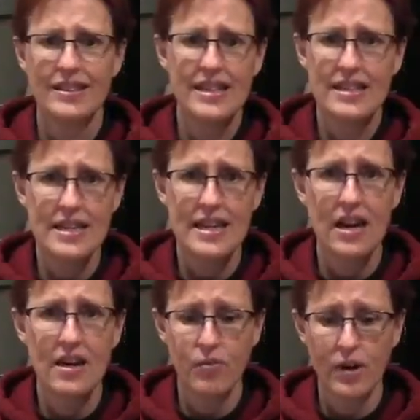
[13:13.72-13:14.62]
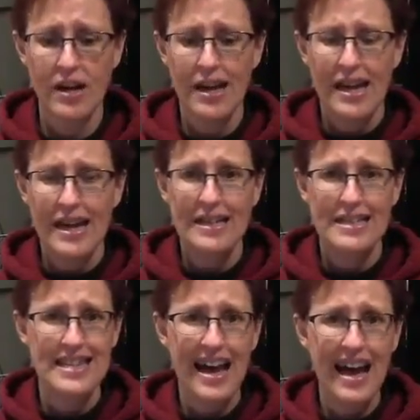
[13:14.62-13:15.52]
doesn't care for it.
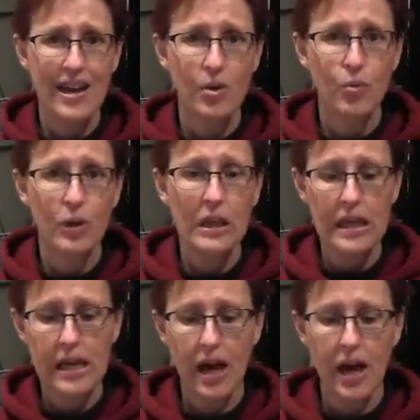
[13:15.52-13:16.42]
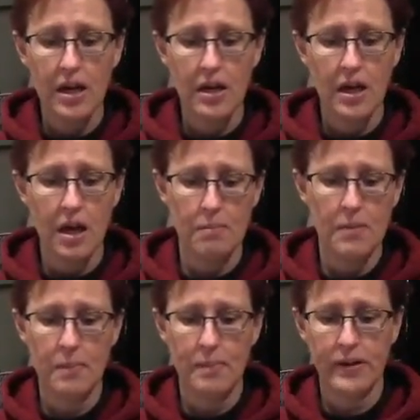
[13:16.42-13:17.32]
It's not really a
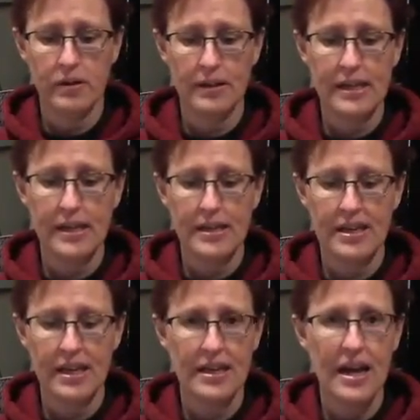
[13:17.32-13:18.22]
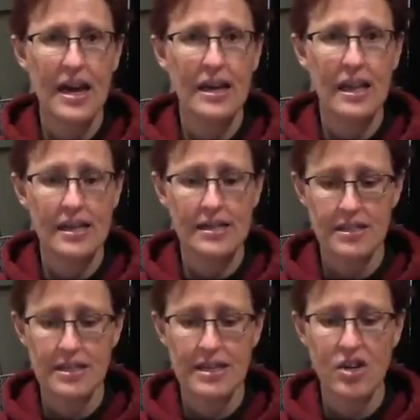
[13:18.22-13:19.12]
gum, apparently. It kind of like
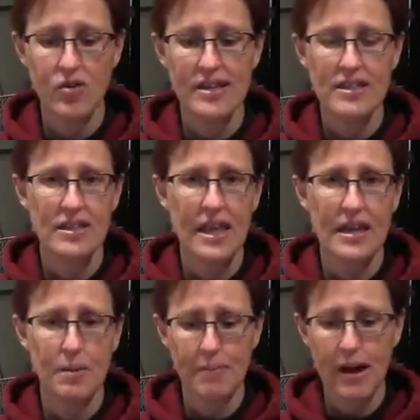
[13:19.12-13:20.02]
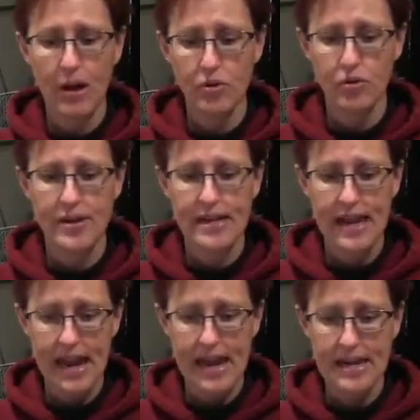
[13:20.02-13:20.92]
disintegrates like a powdery
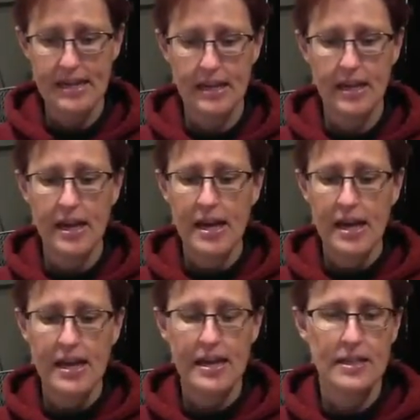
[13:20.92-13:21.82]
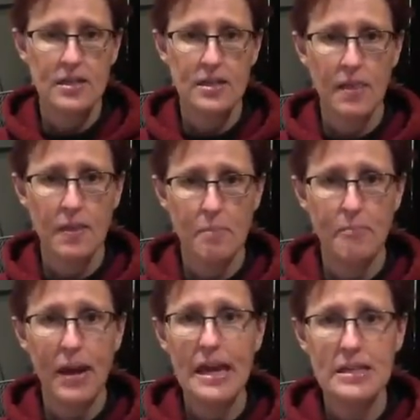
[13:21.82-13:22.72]
candy. The
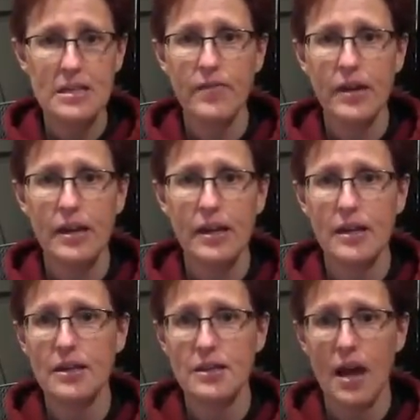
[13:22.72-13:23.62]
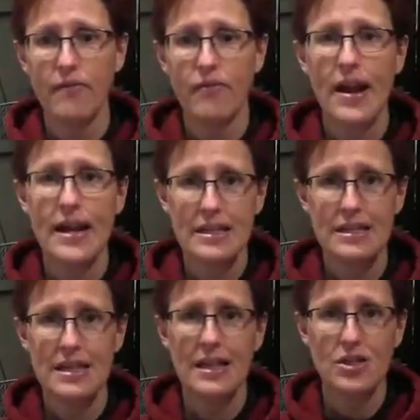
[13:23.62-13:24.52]
base of it is a
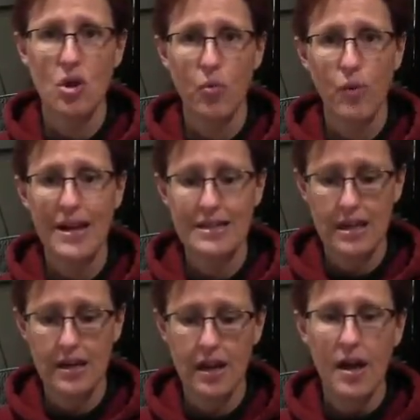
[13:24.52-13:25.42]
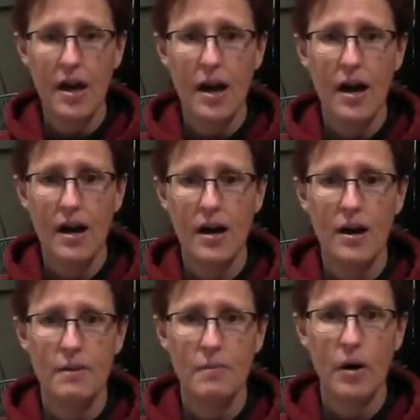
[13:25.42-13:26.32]
frankincense resin.
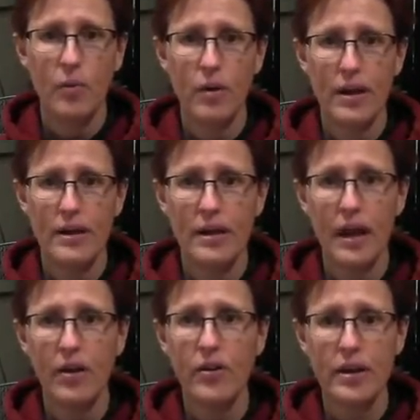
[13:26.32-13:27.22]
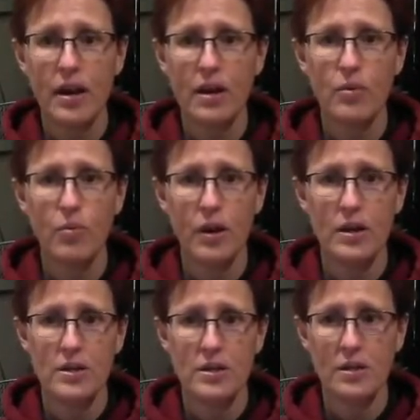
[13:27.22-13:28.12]
When Gary Young
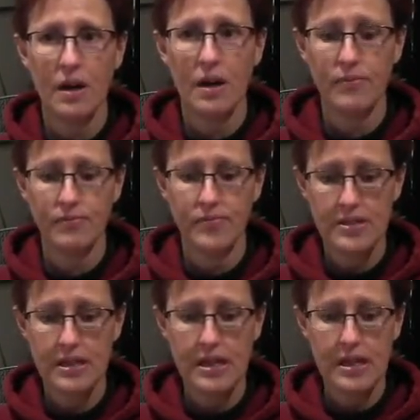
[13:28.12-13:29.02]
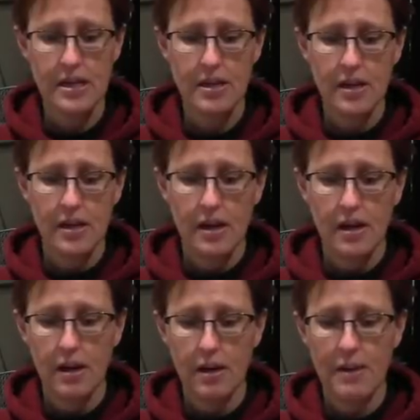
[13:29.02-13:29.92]
was visiting
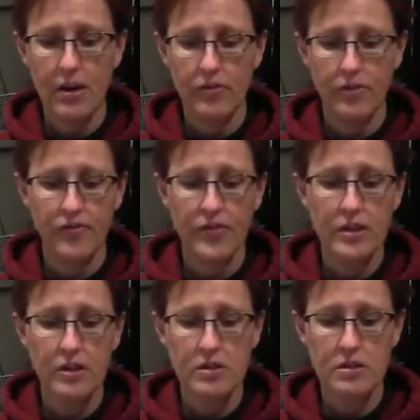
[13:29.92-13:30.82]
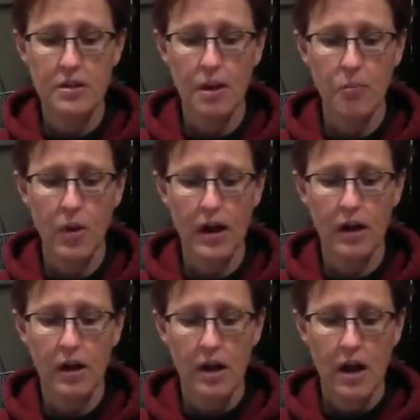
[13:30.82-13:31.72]
out in the fields
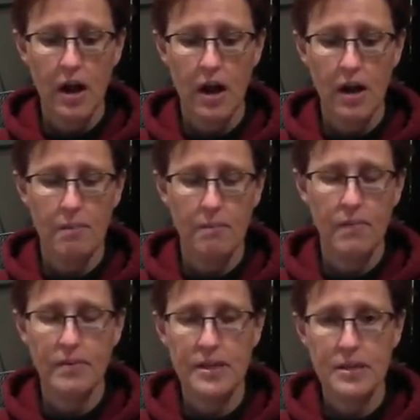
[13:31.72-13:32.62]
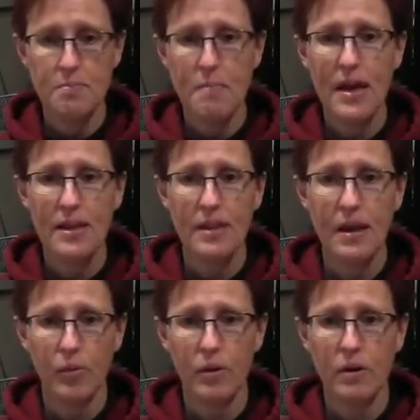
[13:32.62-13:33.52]
somewhere, these men
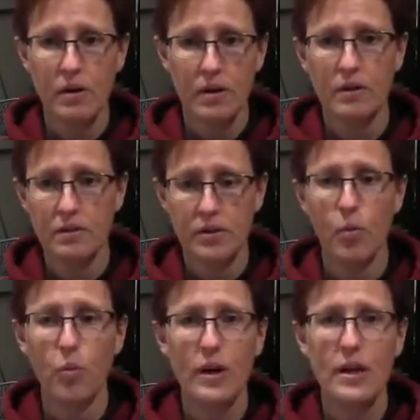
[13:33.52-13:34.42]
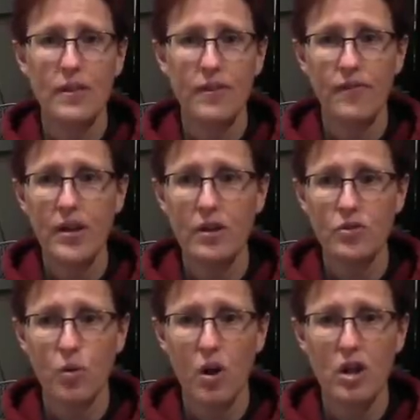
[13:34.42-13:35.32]
that were working in the
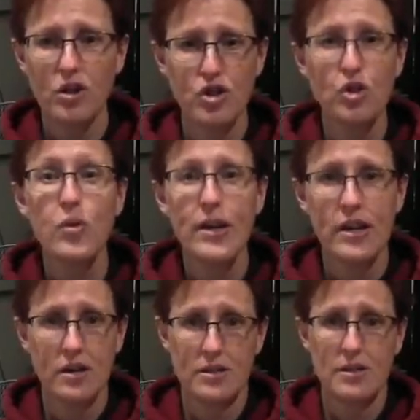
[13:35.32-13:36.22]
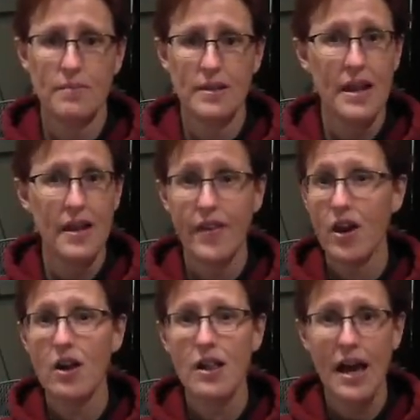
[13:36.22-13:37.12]
fields were all chewing on something, and they
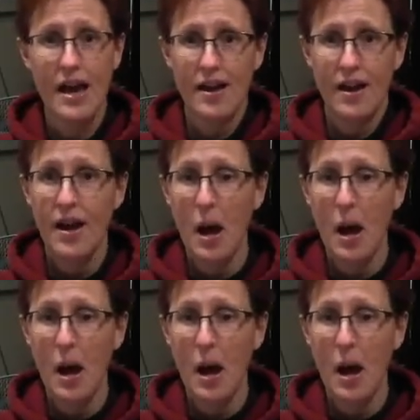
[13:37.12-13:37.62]
all had